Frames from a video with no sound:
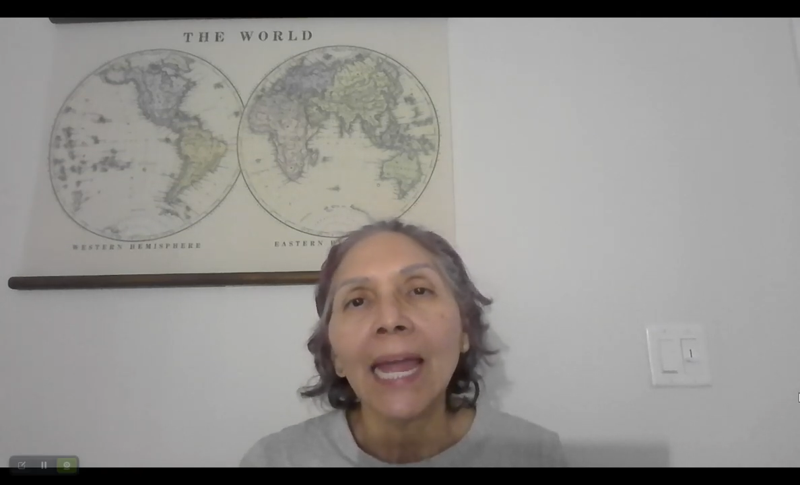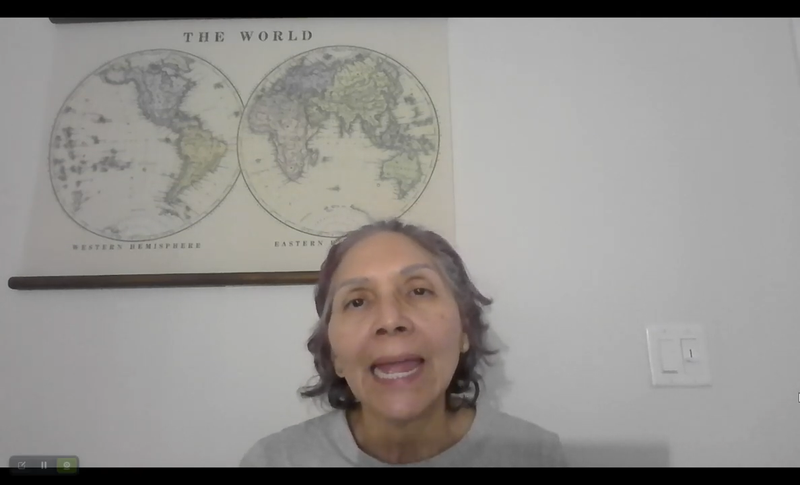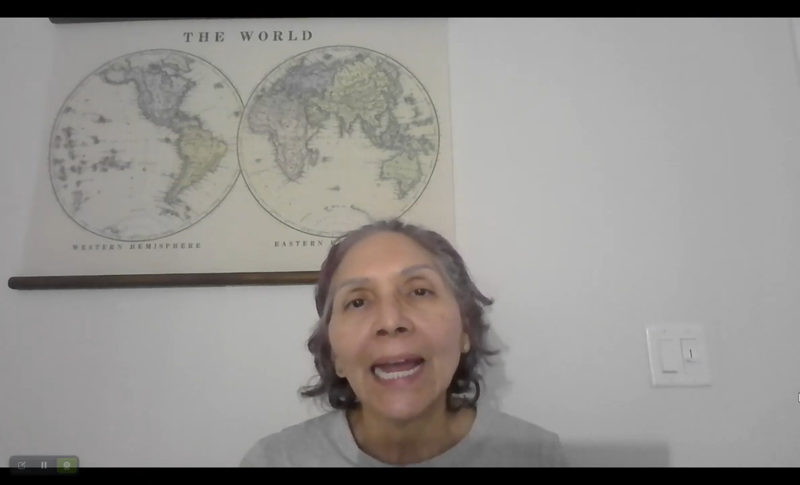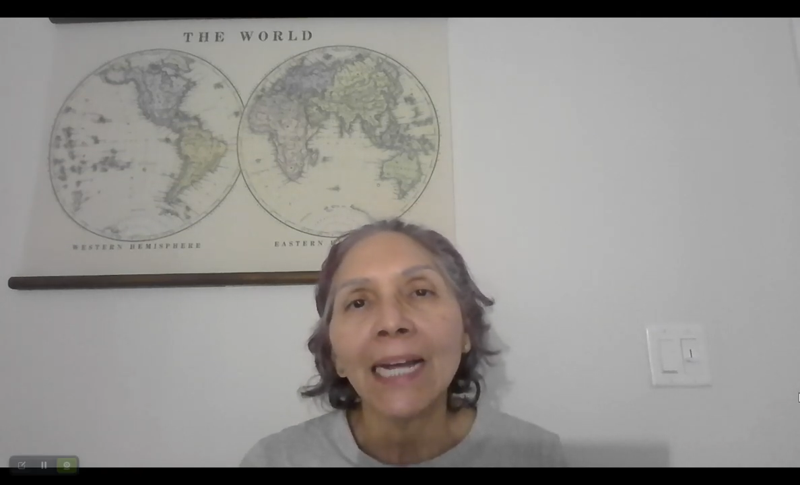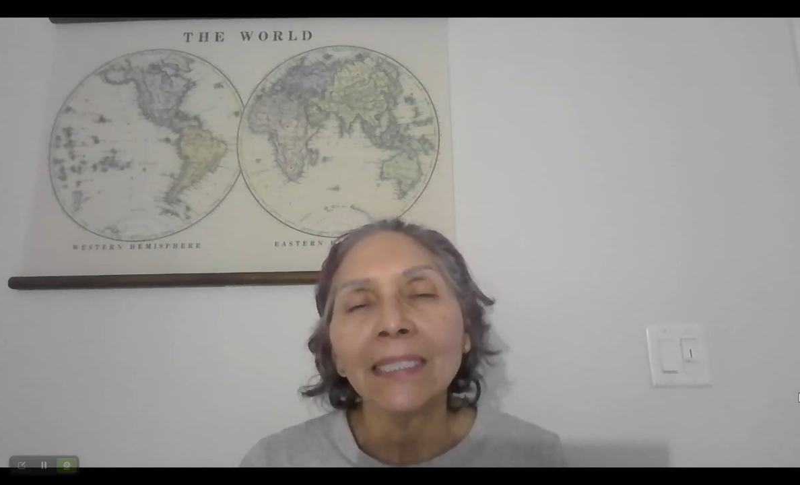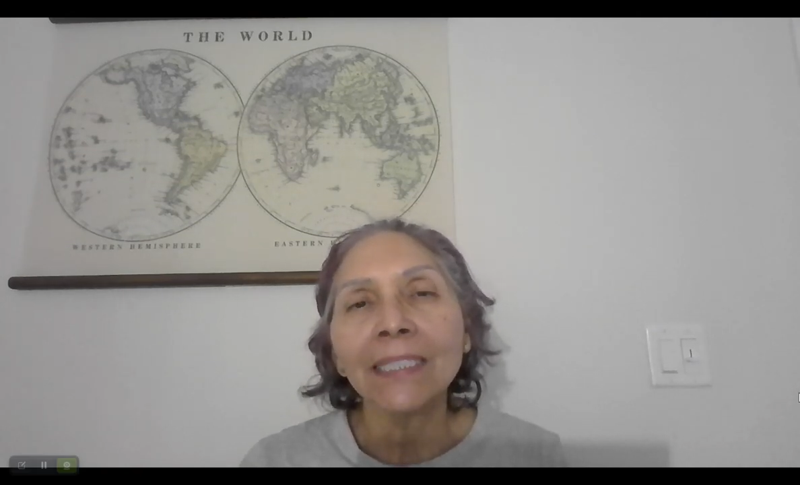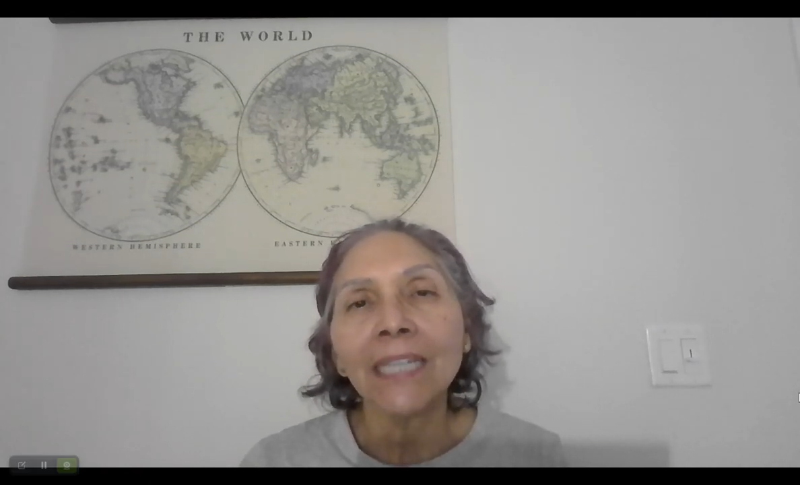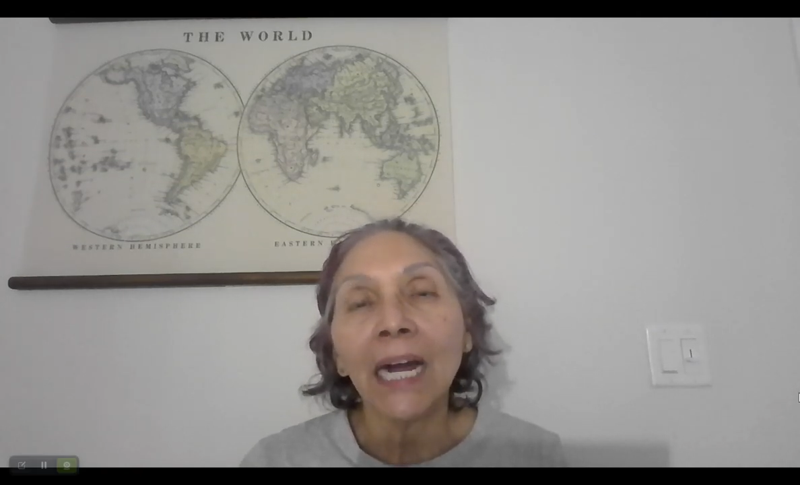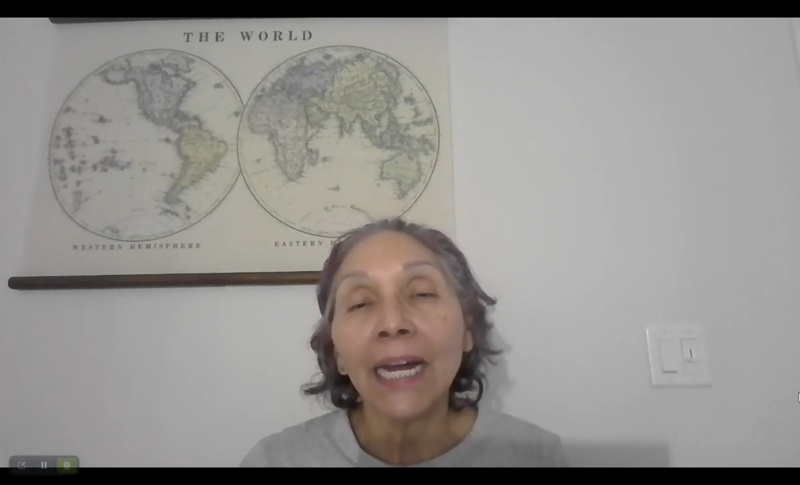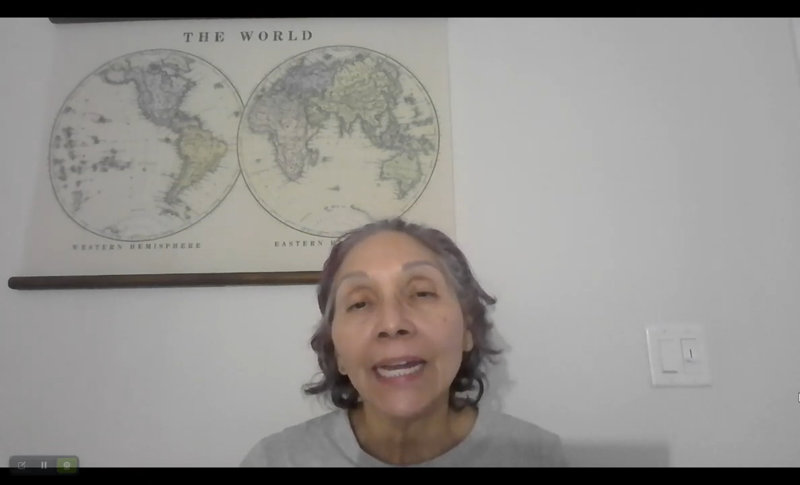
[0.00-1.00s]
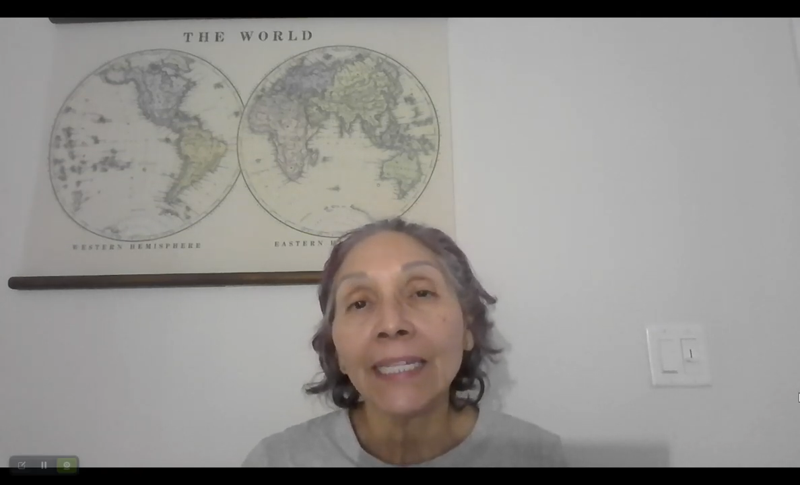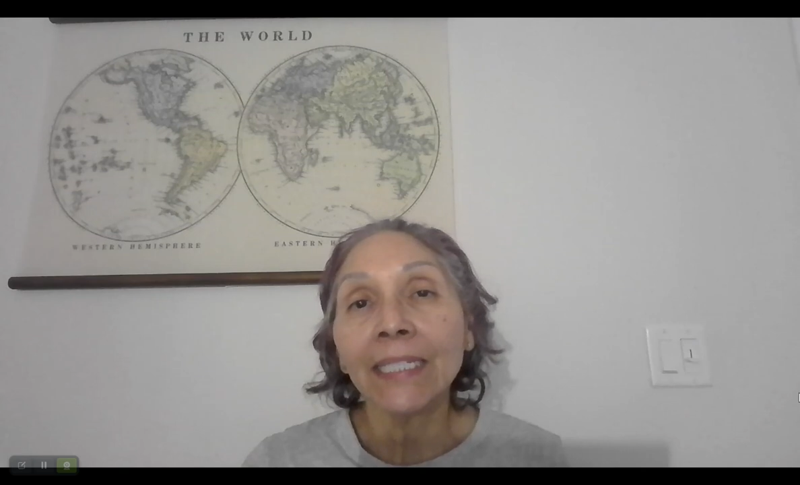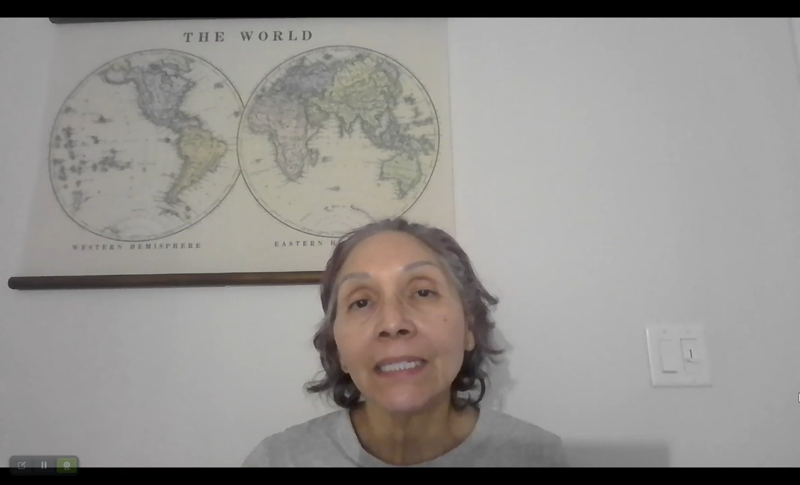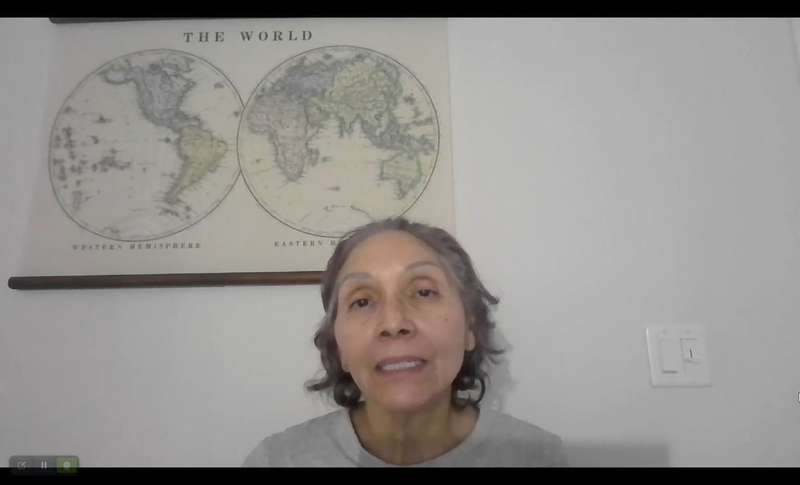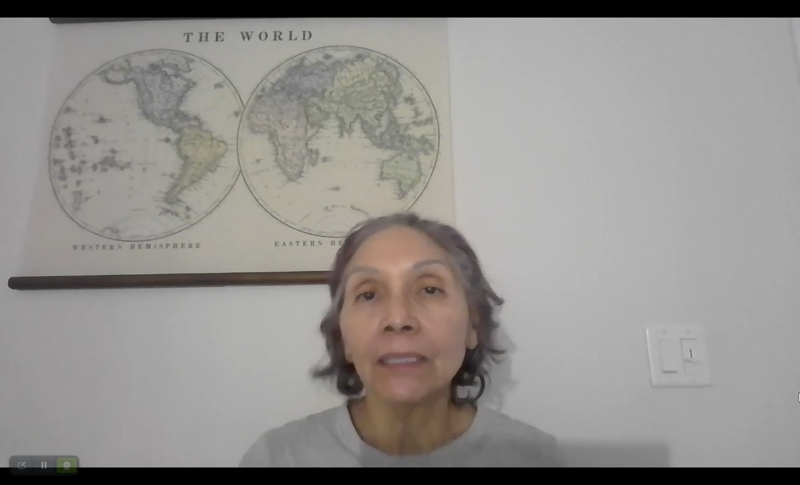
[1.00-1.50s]
and
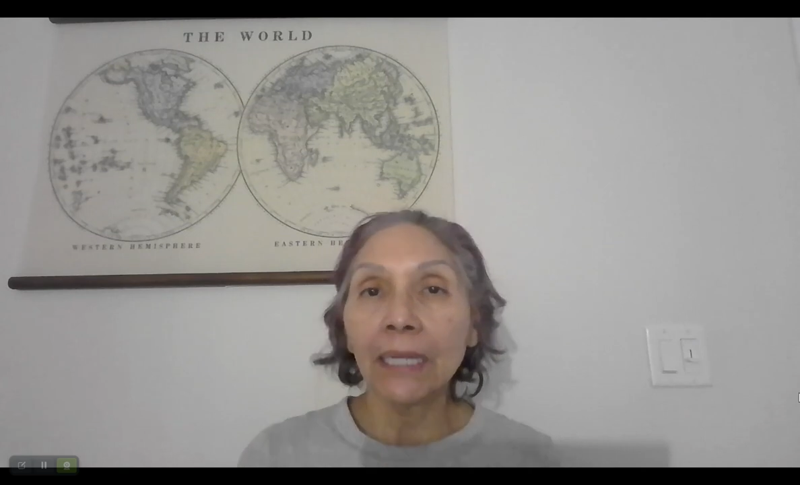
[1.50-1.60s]
I